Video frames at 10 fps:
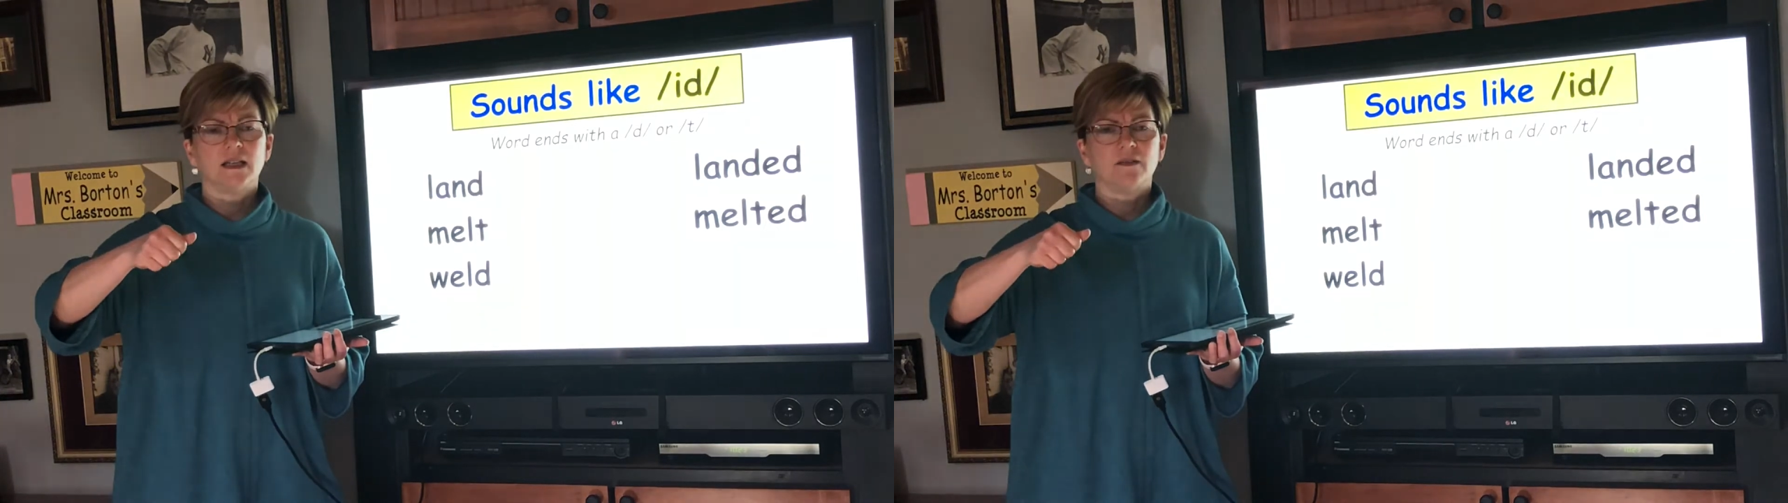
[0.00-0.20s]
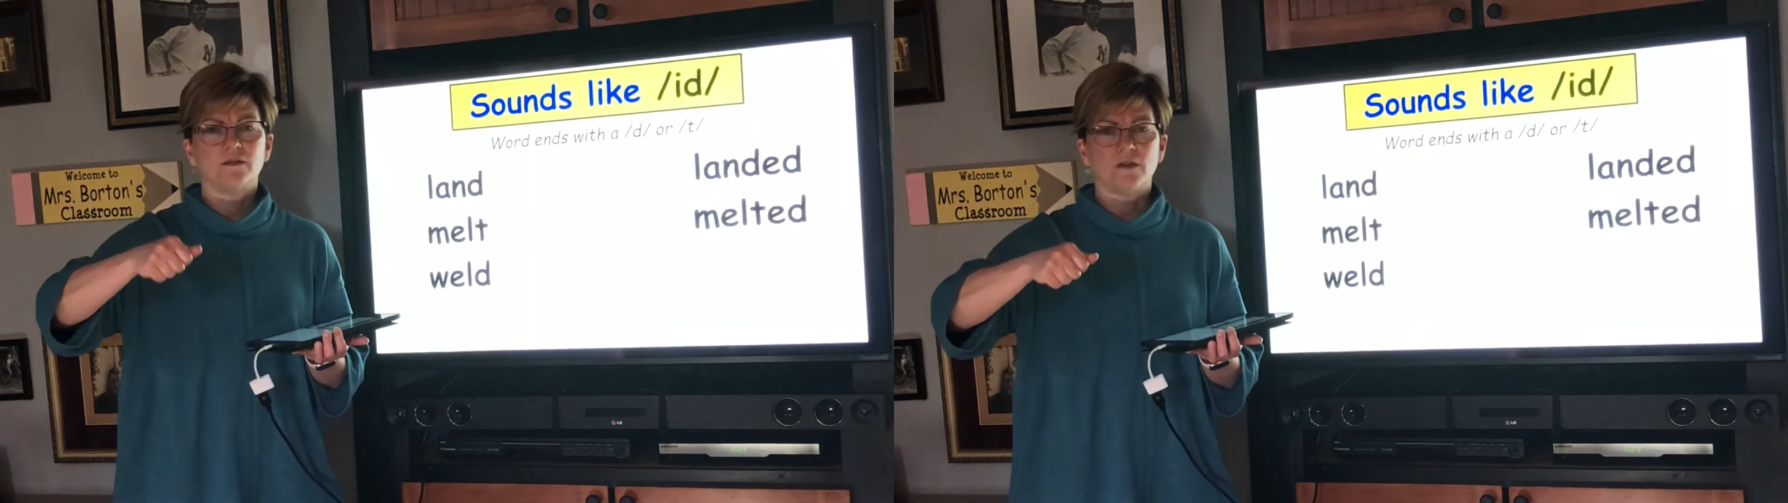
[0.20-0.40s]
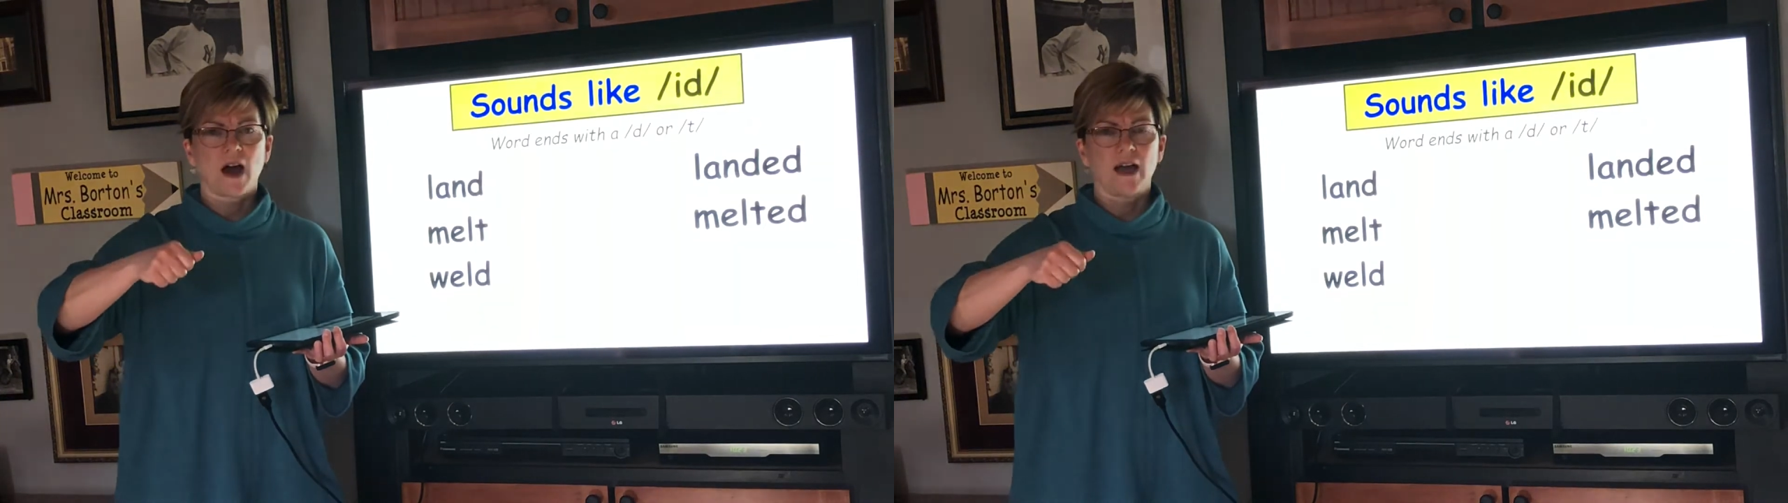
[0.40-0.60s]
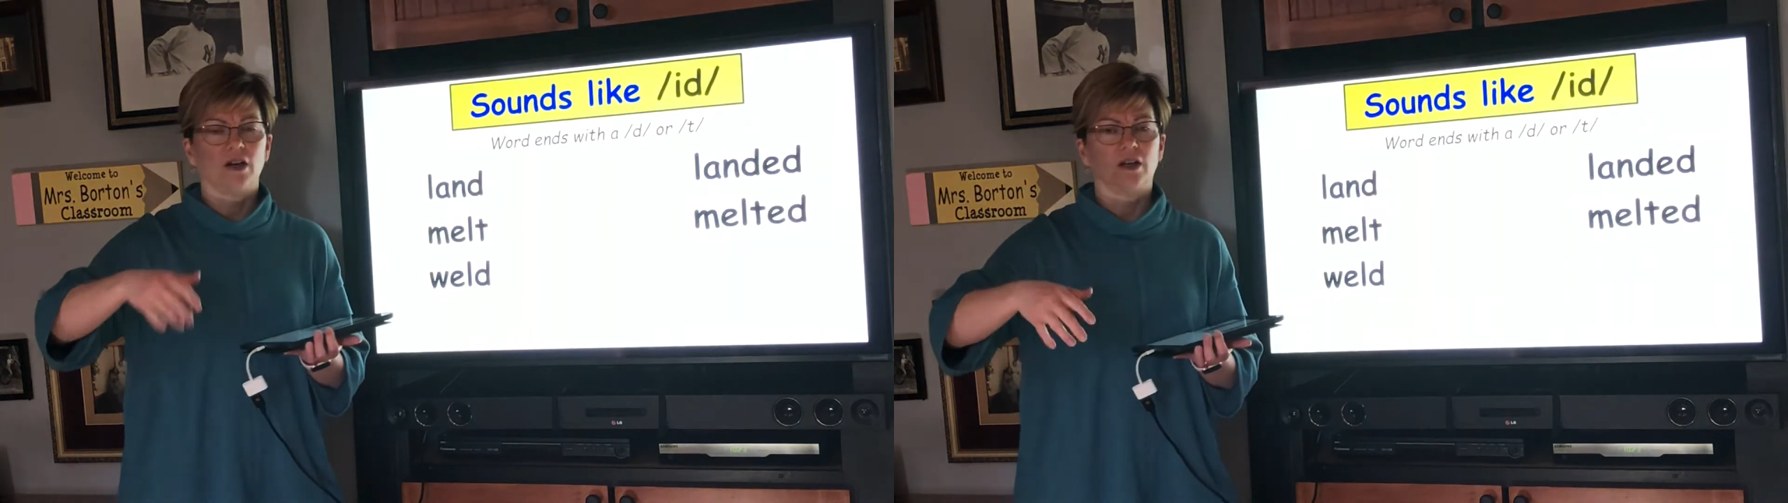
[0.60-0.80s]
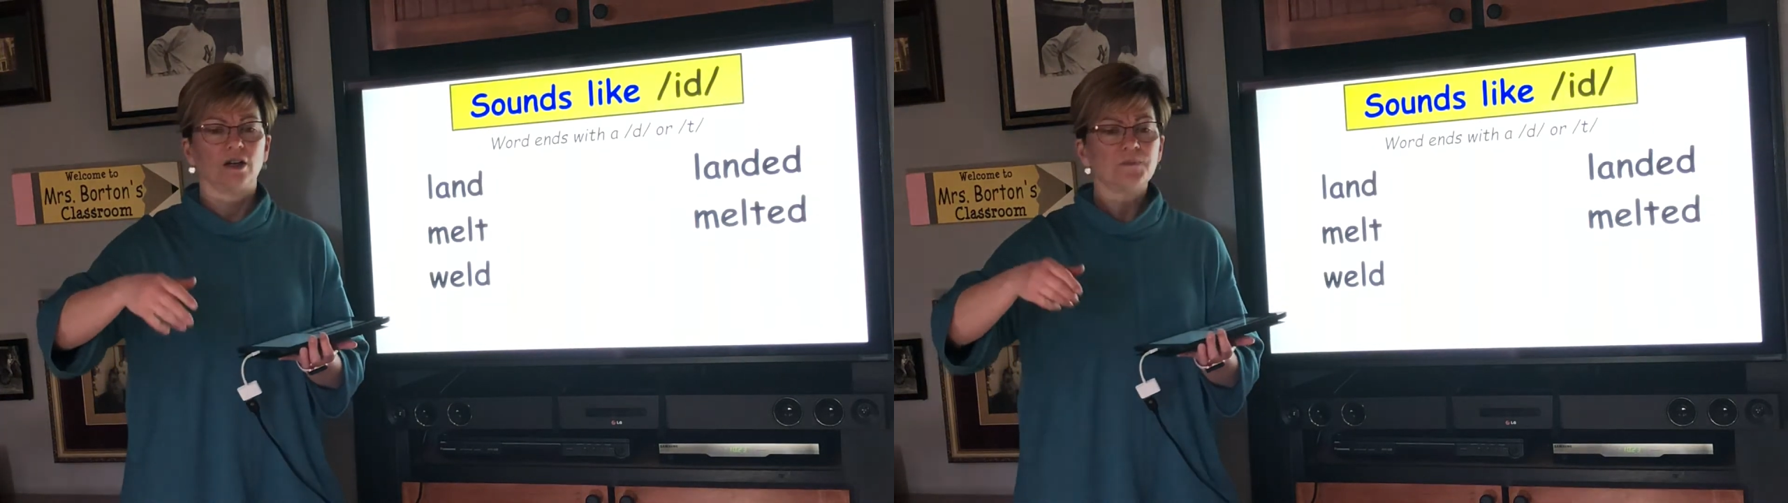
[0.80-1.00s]

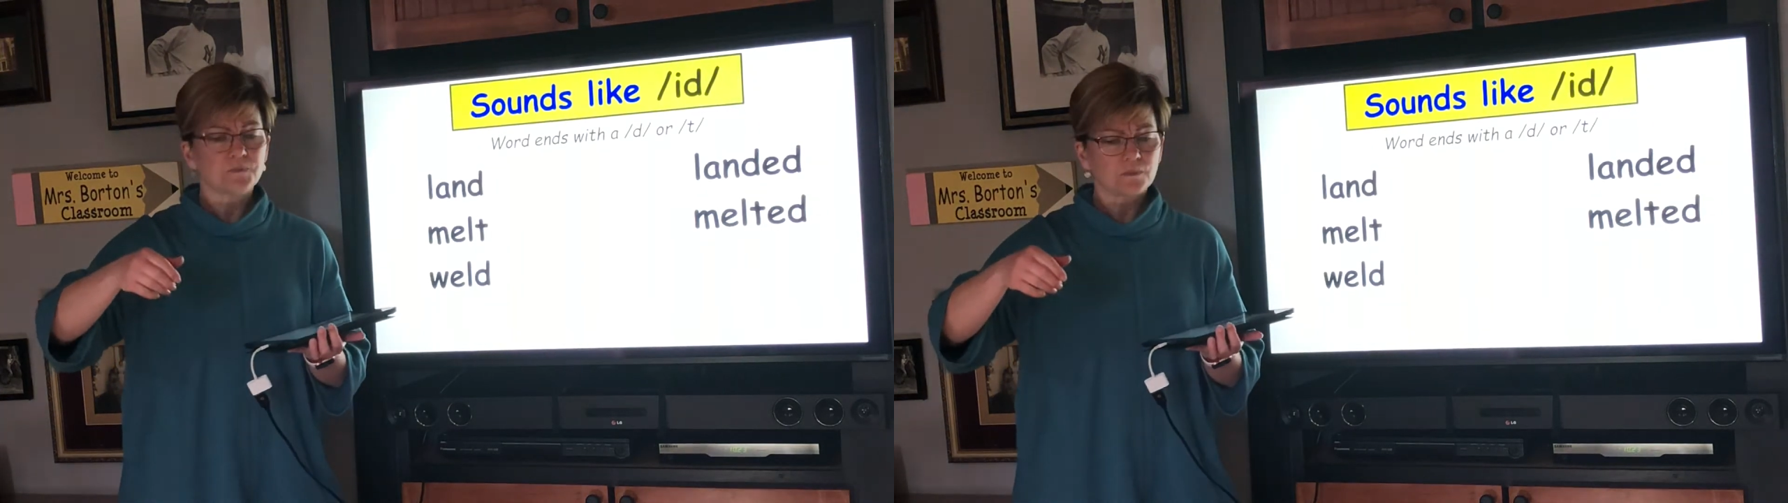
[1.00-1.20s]
fire,